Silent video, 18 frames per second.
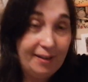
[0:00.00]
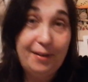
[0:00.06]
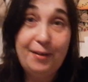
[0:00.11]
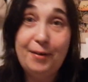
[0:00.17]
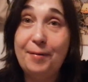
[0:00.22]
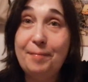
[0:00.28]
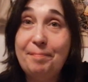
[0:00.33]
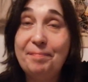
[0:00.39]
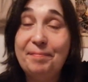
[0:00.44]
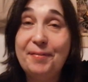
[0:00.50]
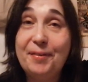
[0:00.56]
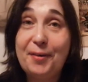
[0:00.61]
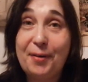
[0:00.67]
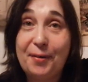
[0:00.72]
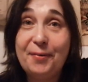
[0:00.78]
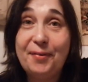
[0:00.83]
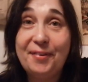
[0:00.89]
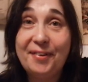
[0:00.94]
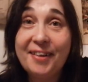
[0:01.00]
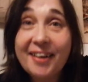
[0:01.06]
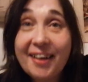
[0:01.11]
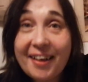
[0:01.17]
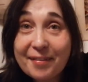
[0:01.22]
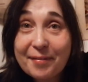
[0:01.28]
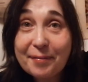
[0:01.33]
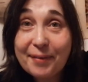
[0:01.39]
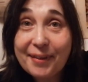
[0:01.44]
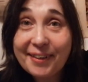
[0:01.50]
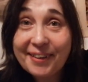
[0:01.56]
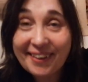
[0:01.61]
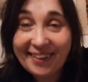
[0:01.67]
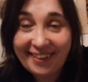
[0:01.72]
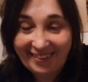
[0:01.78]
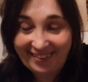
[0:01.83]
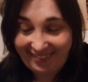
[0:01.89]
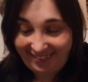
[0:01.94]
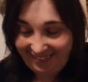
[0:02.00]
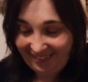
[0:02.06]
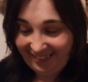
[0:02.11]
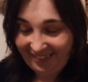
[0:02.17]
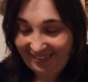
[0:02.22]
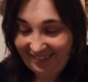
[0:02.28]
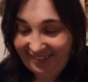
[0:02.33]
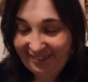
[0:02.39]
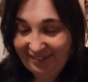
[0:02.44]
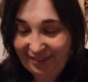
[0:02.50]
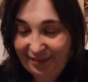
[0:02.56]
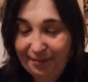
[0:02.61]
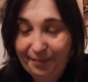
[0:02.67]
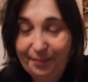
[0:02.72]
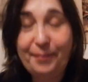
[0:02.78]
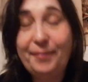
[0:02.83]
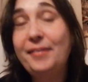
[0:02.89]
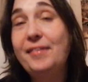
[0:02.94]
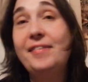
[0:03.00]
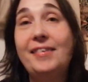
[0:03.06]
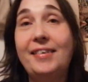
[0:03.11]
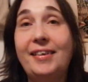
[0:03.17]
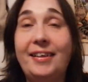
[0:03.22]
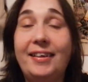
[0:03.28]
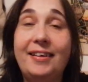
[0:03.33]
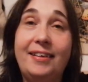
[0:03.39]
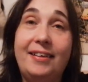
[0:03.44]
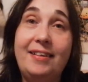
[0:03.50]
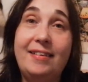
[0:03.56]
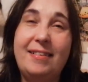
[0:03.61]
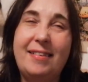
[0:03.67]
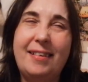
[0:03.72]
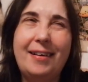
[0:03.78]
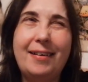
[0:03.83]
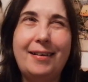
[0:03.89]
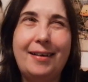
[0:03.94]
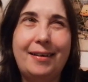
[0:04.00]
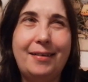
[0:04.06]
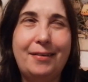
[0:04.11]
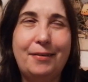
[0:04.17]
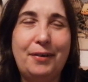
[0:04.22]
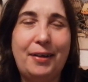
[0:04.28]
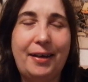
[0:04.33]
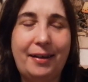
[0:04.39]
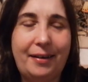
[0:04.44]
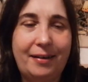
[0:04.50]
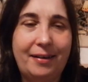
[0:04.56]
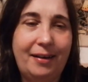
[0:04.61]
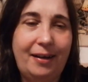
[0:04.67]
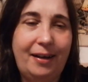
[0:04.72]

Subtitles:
you know, go to the next one. So we'll see. It's Sunday today.